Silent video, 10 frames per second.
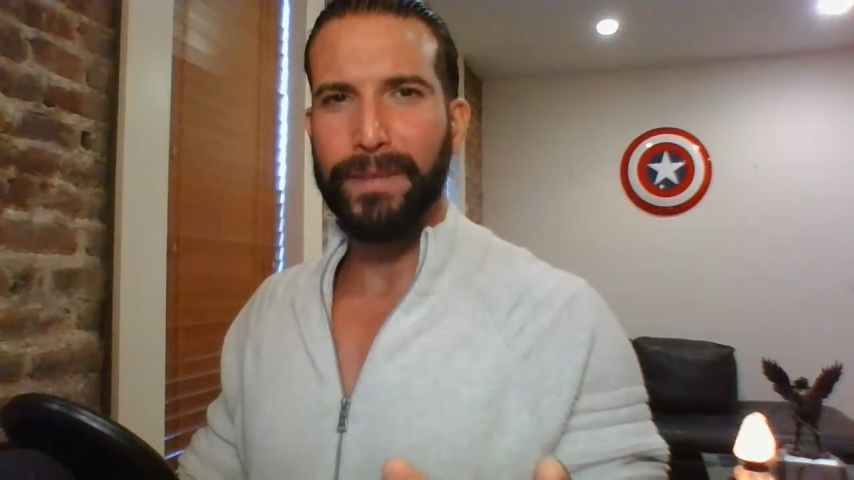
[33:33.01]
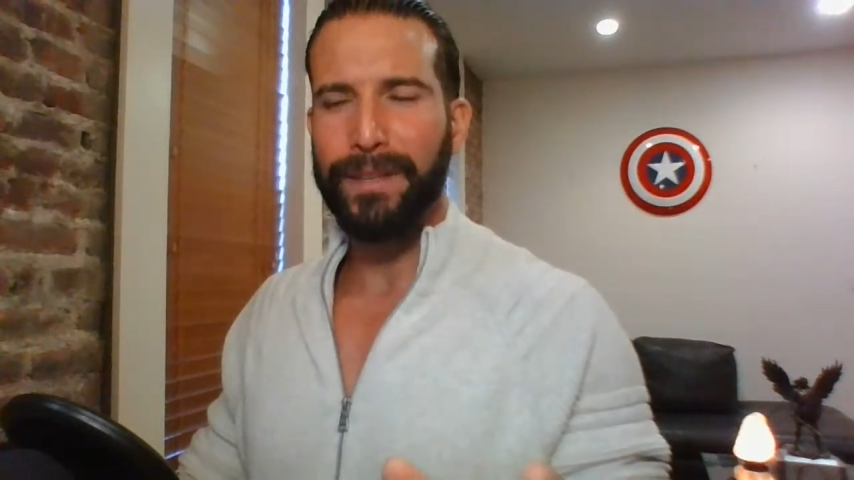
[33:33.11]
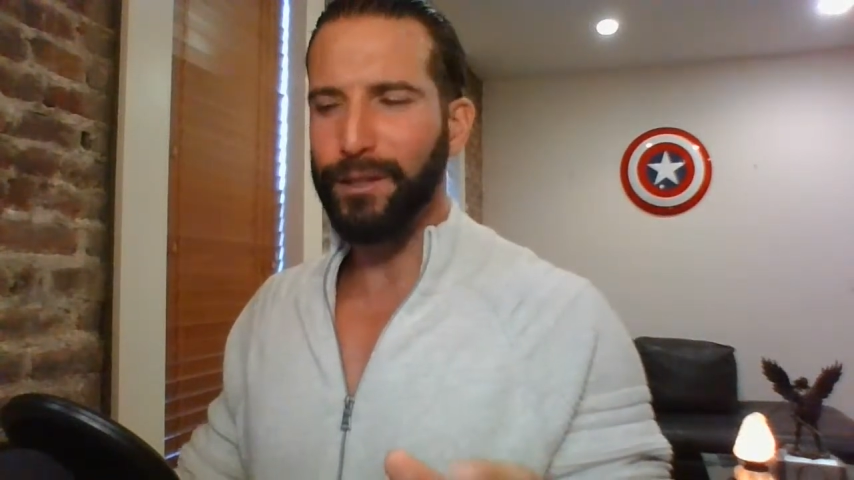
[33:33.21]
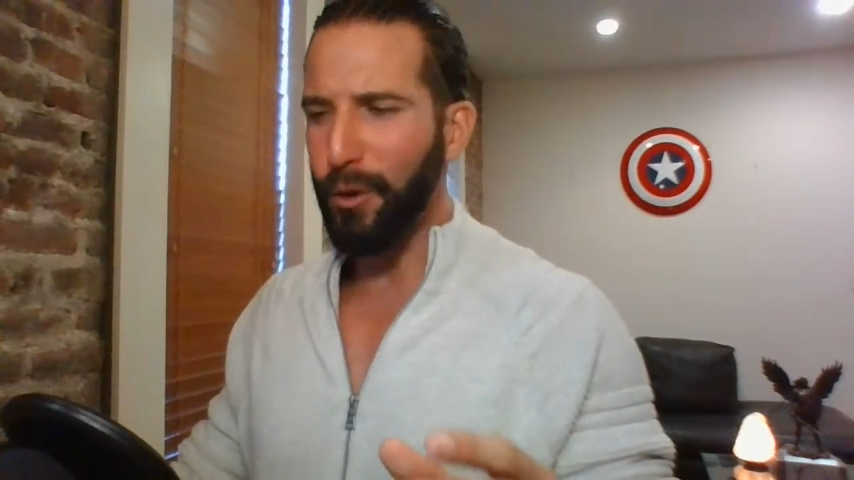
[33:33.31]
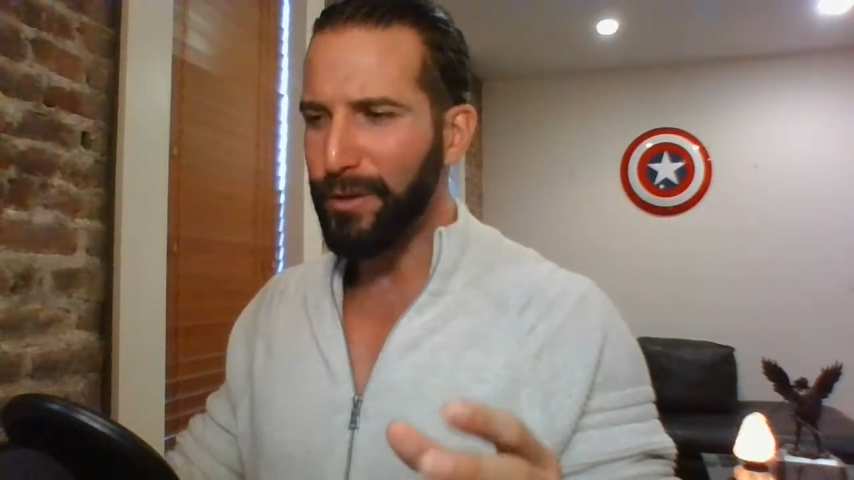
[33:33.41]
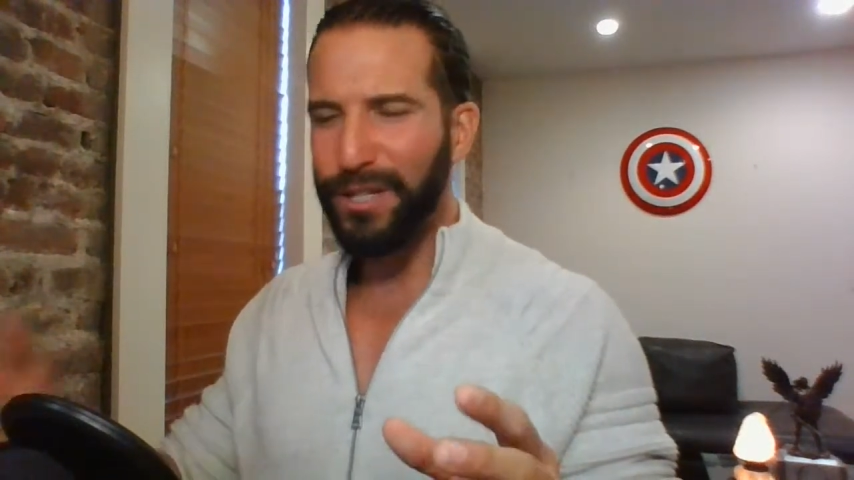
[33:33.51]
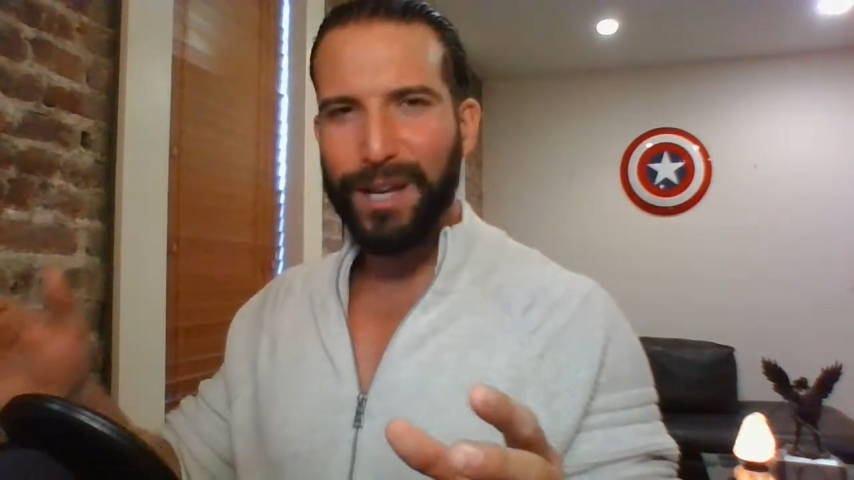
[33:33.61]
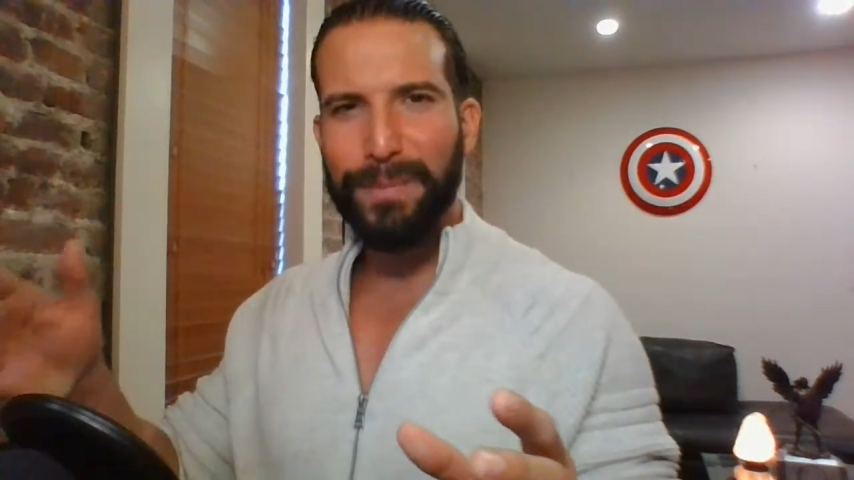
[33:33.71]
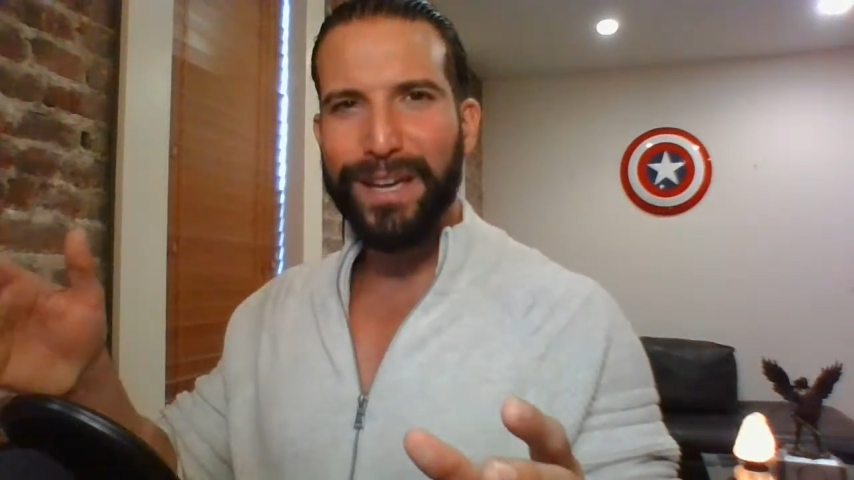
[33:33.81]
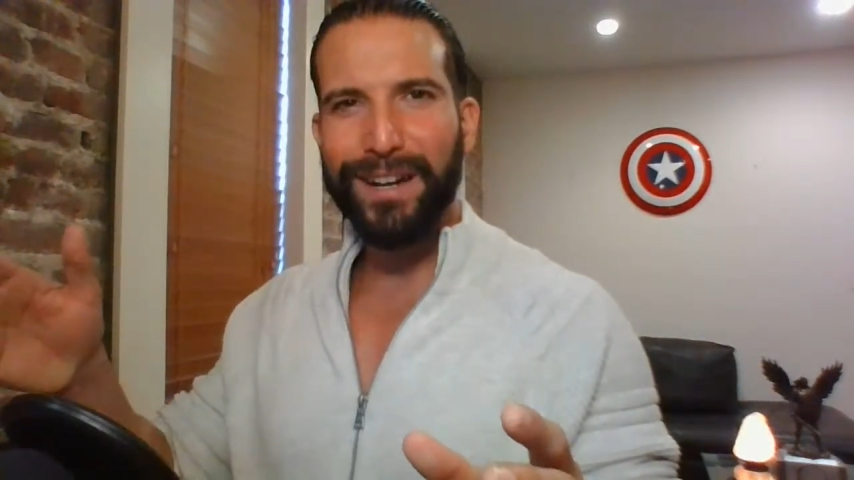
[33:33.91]
There's always going
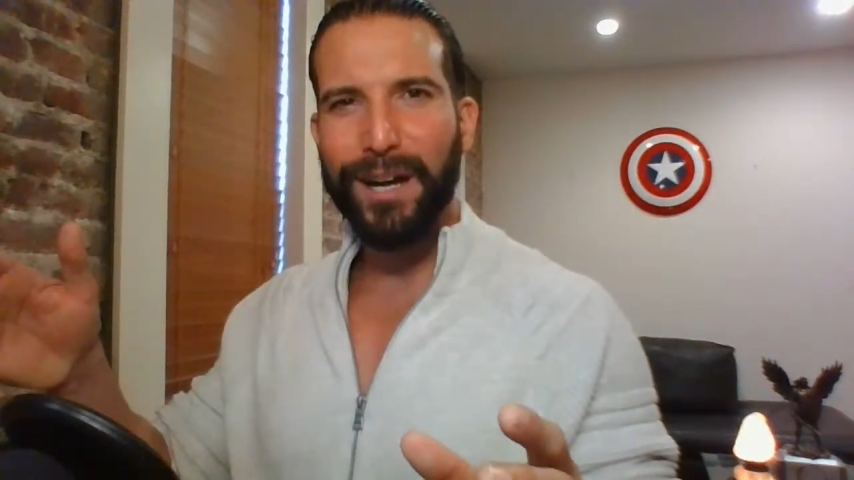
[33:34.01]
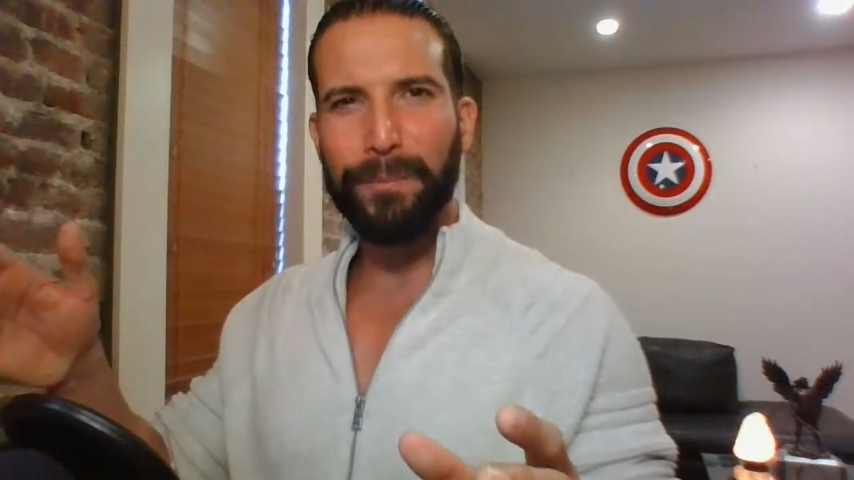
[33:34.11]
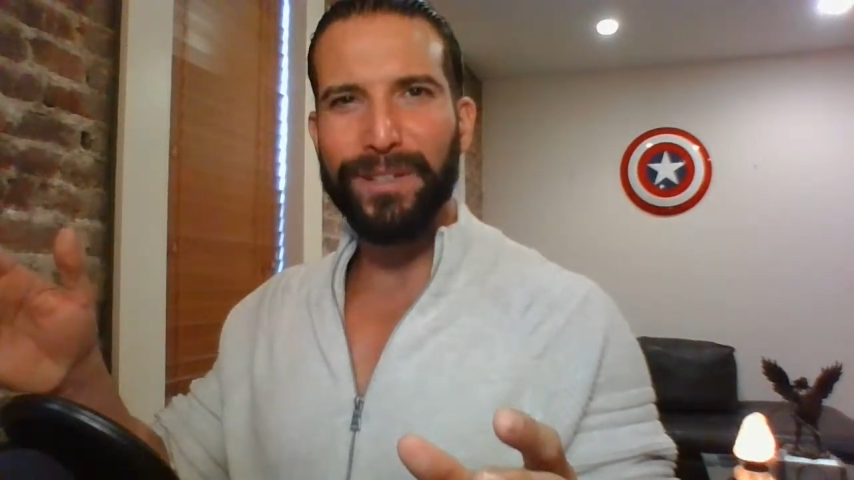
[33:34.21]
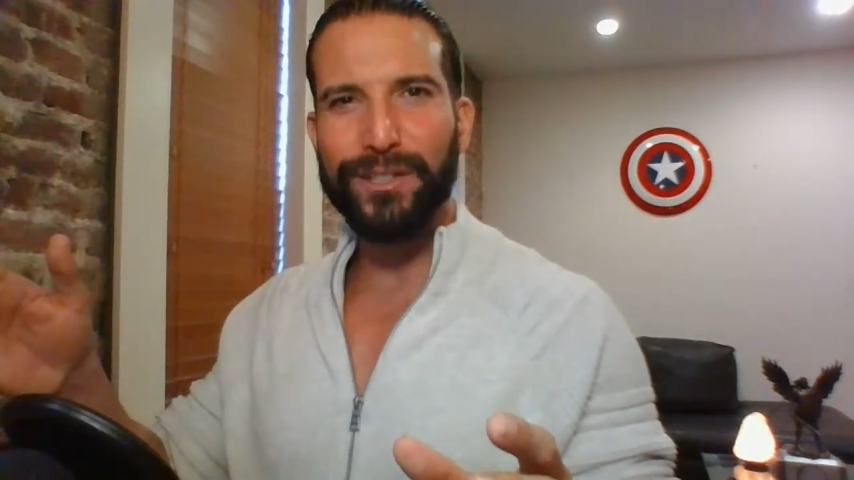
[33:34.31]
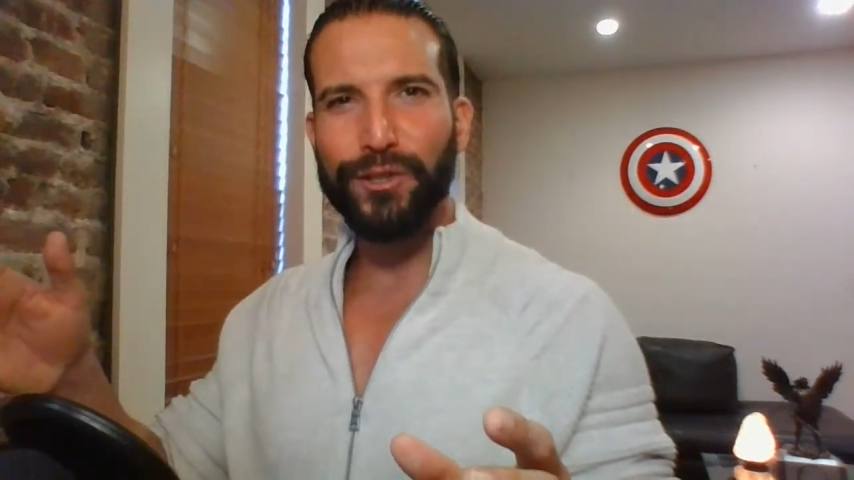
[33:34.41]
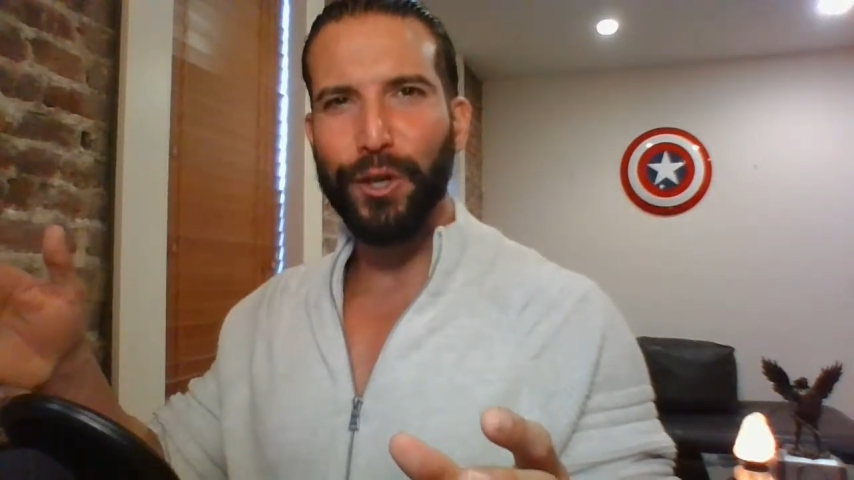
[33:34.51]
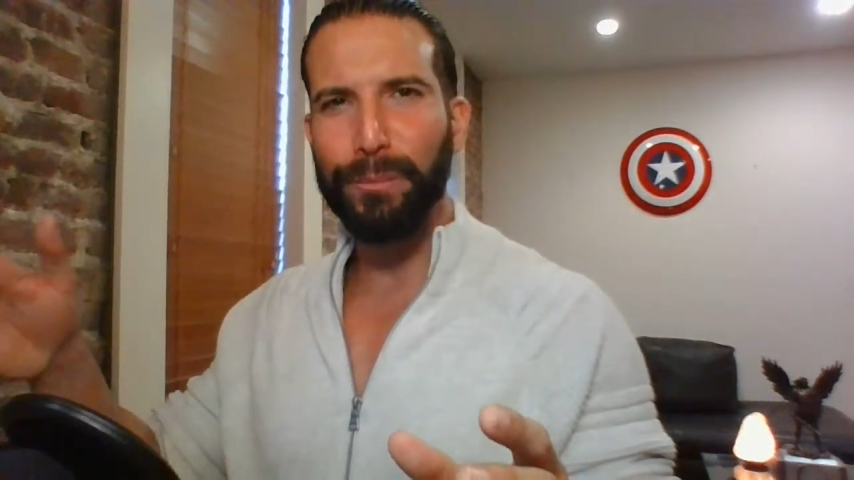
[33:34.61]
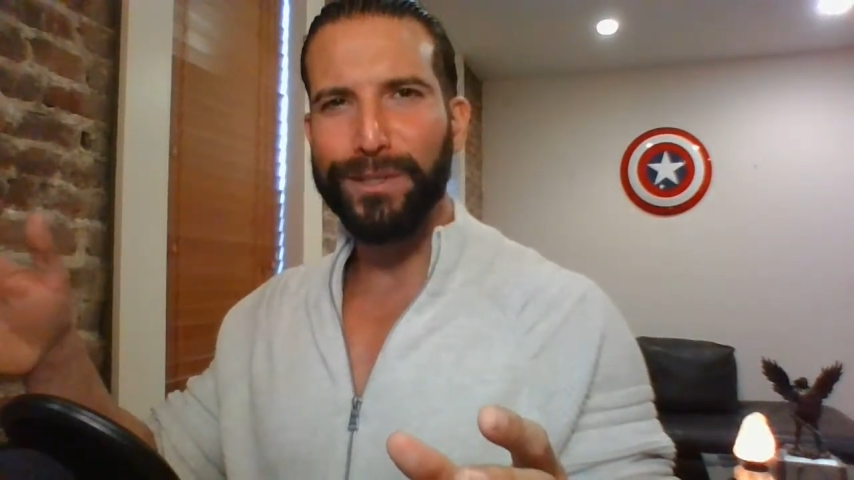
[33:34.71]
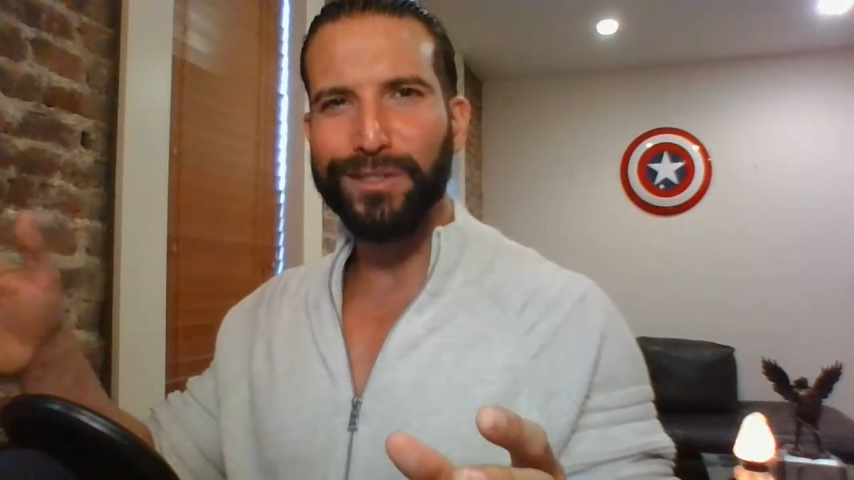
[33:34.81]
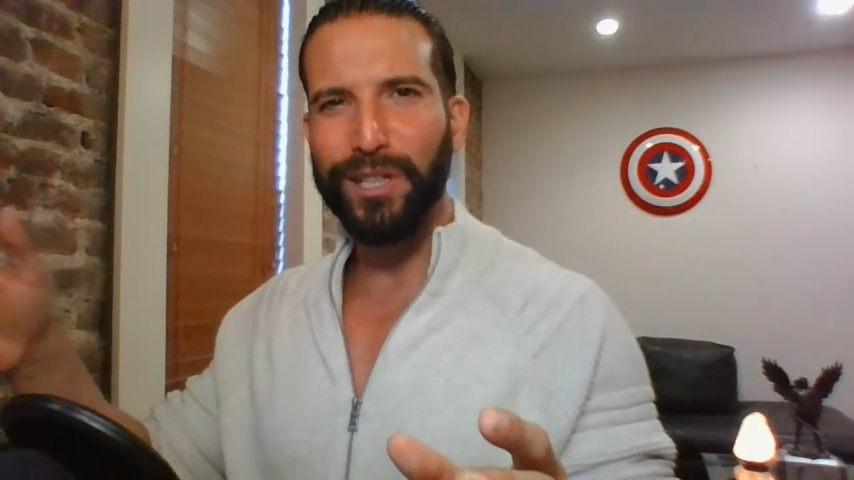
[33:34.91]
to be a couple of serpents,